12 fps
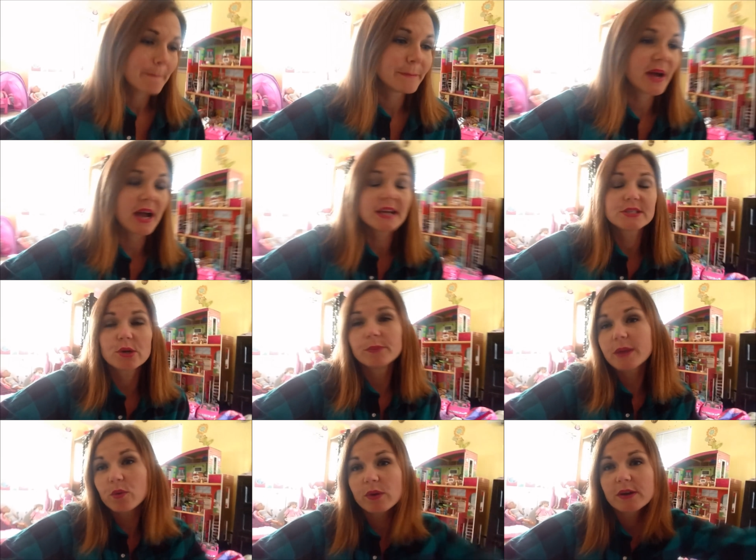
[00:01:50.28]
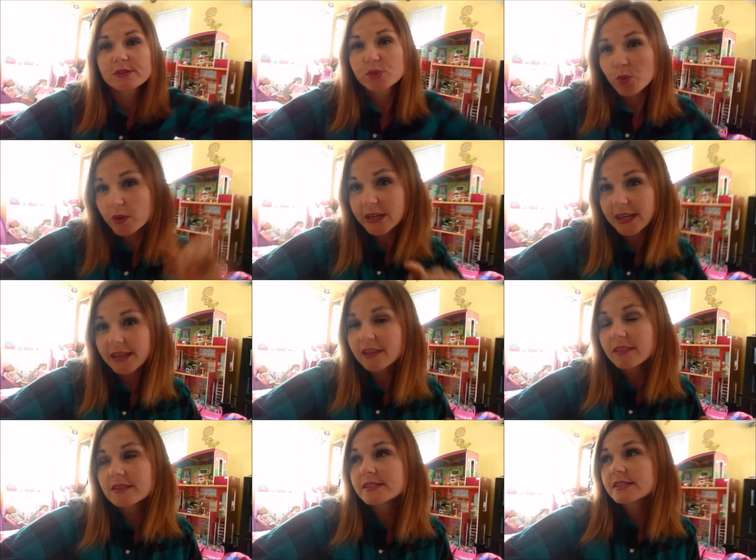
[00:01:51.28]
But I told them that we are sorting
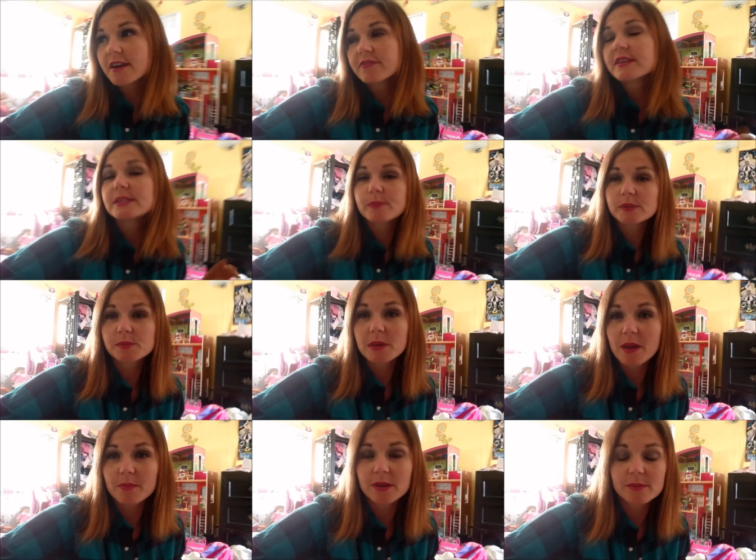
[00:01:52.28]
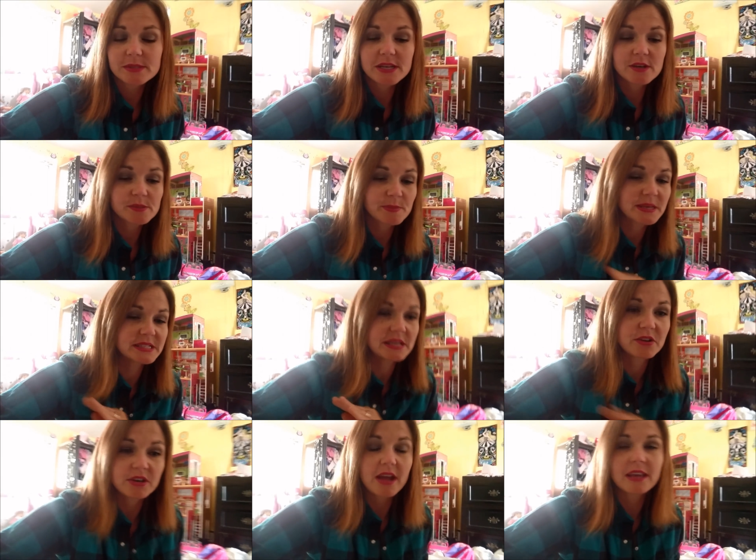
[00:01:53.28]
the stuff that's supposed to be coming upstairs because they are
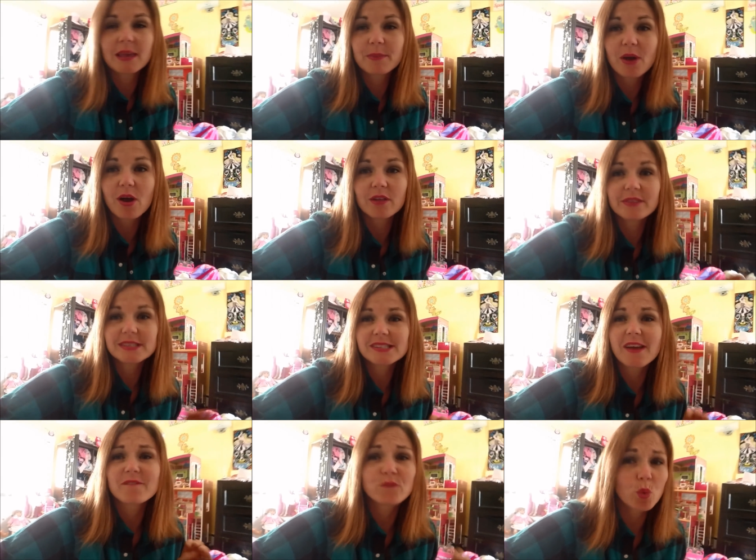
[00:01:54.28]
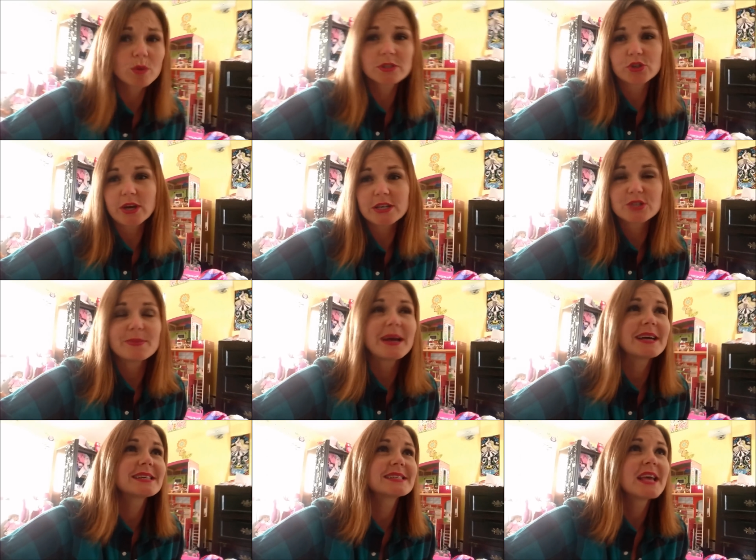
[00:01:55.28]
not keeping all of it. It's like 4 trash
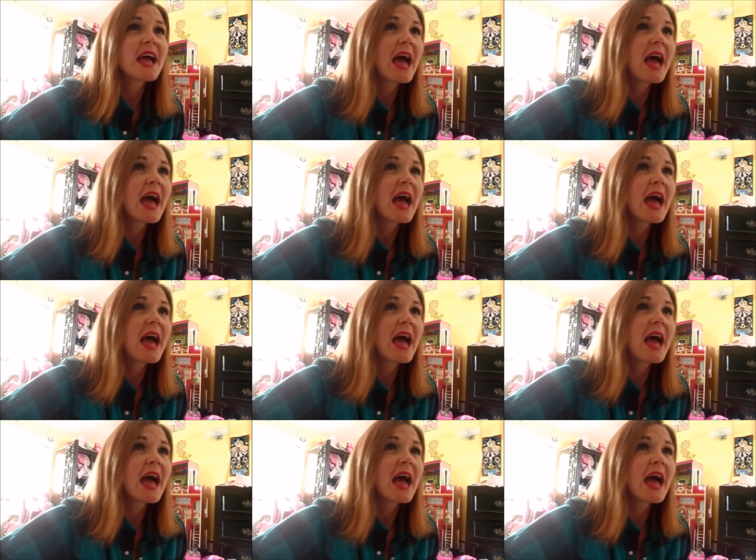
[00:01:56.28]
bags.